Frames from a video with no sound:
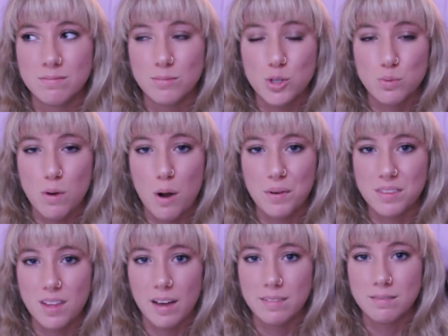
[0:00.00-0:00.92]
What's wrong
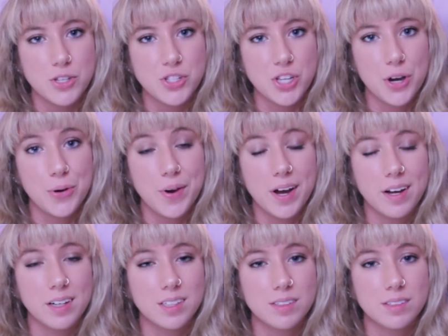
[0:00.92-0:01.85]
with that?
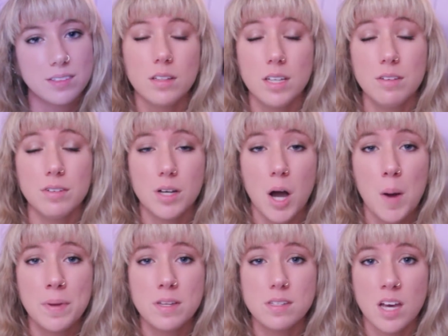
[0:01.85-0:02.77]
So leave a
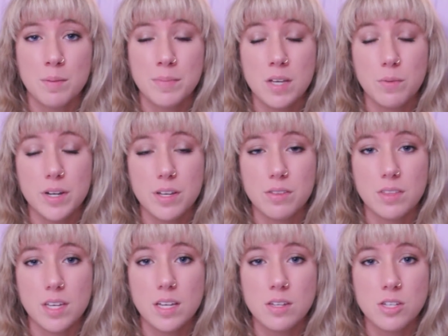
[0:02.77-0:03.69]
comment, tell me what you
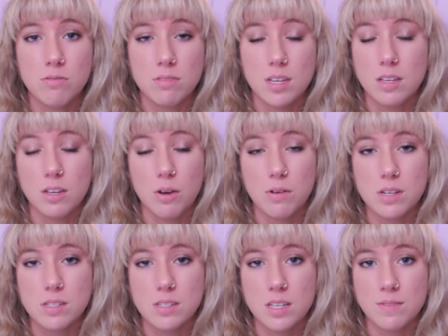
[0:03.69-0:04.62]
think. Do you think yoga
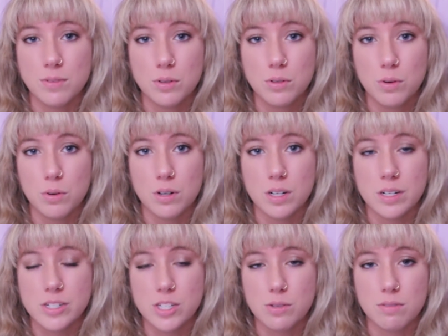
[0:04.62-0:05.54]
is evil, or
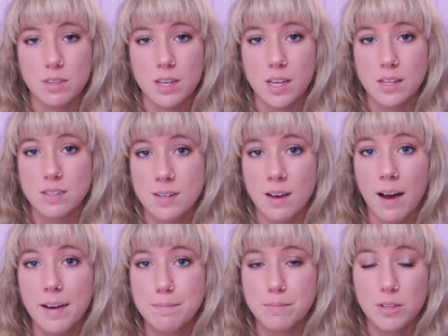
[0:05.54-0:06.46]
do you think
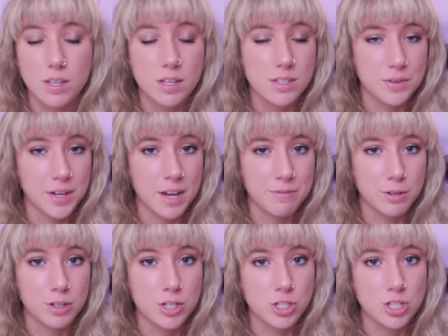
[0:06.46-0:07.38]
not? Do you think it's okay for
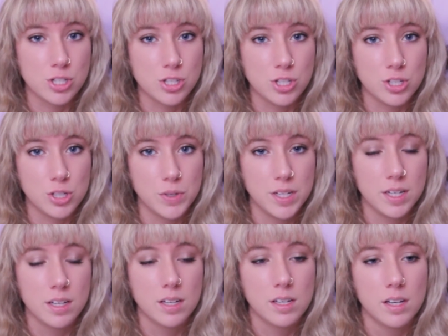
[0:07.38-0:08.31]
Christians to do
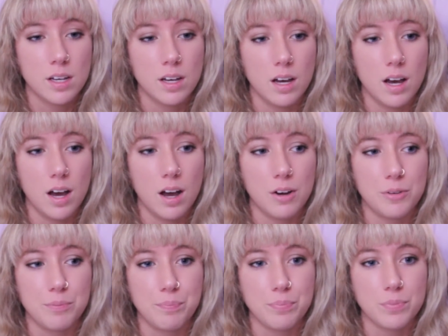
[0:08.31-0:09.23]
it?
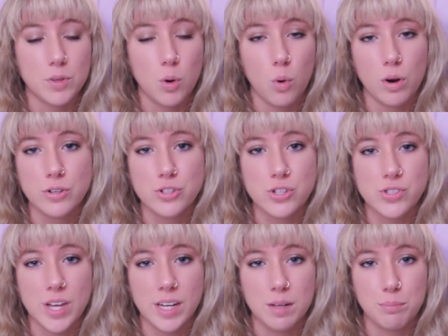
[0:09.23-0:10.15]
Or
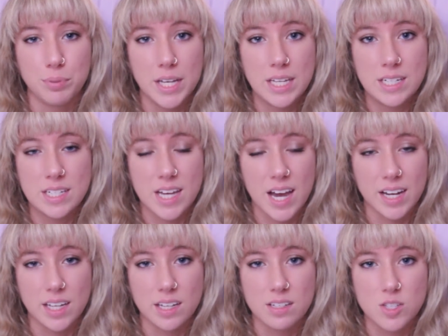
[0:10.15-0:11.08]
just any blatant attack
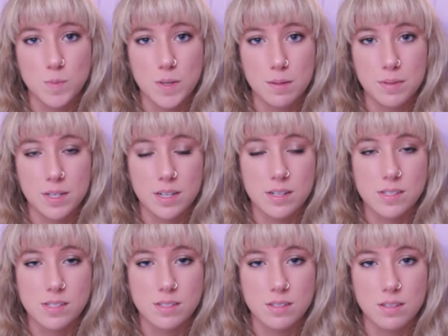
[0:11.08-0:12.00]
against me,
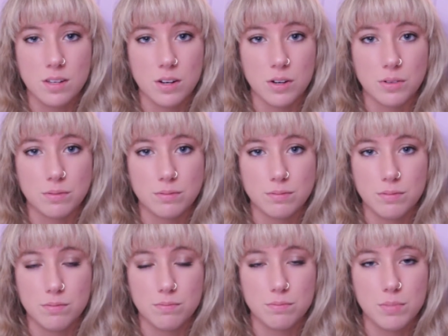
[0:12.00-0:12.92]
because, you know,
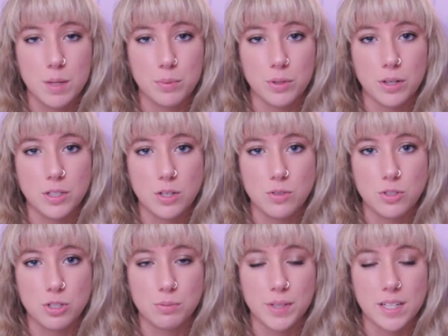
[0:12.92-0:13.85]
people on
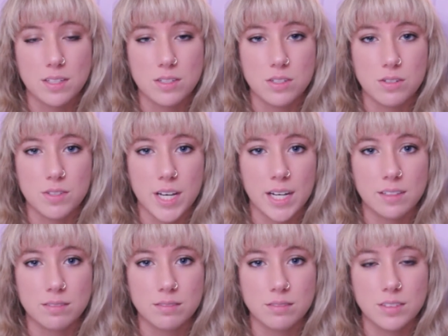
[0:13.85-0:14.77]
YouTube like to do
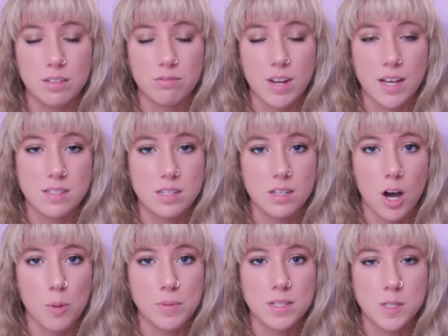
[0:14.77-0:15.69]
that. Leave nasty
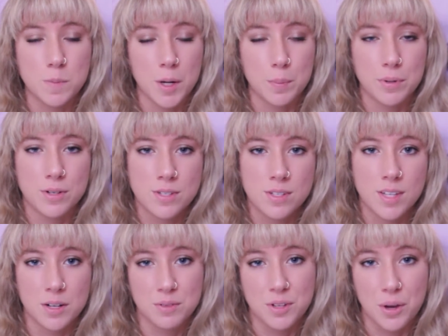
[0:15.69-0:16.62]
comments about a person
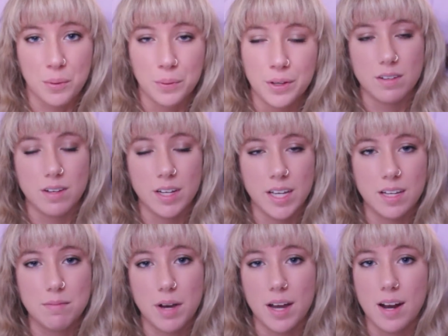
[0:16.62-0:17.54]
they don't know.
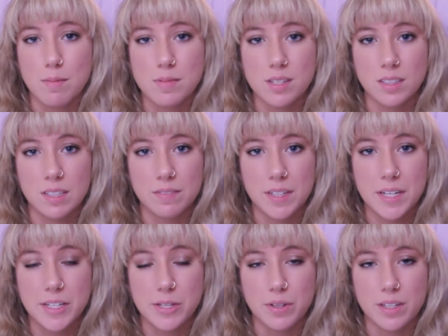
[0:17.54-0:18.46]
Again, my name's Olivia.
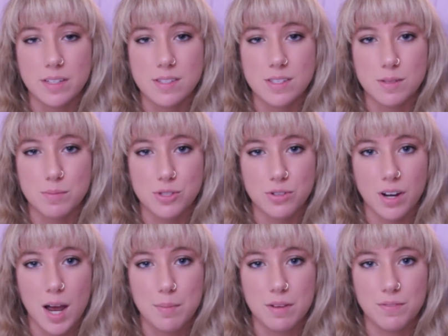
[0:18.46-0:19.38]
You can
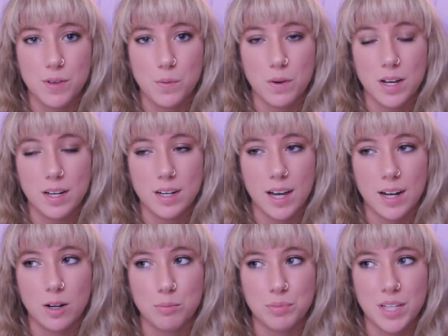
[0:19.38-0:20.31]
subscribe if you want. I
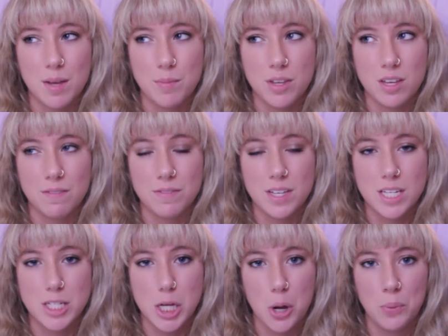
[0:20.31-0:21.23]
don't blame you if
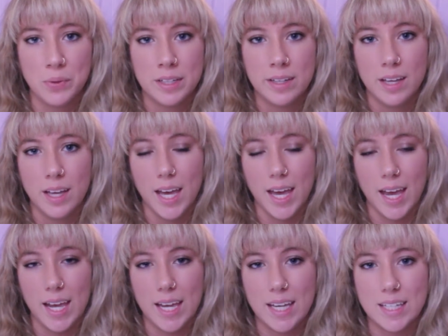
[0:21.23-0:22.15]
you don't.
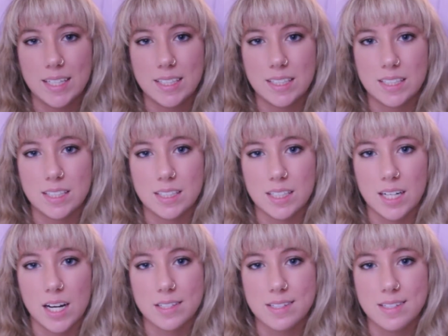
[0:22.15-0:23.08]
And
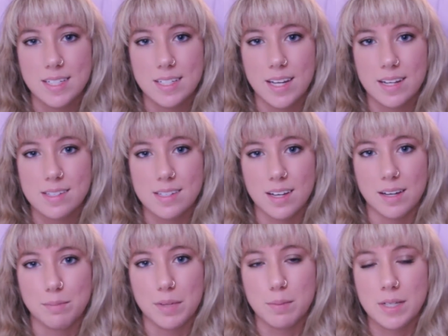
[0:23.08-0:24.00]
I'll see you next
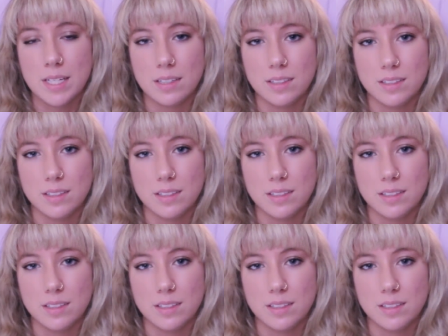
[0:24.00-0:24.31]
time, maybe.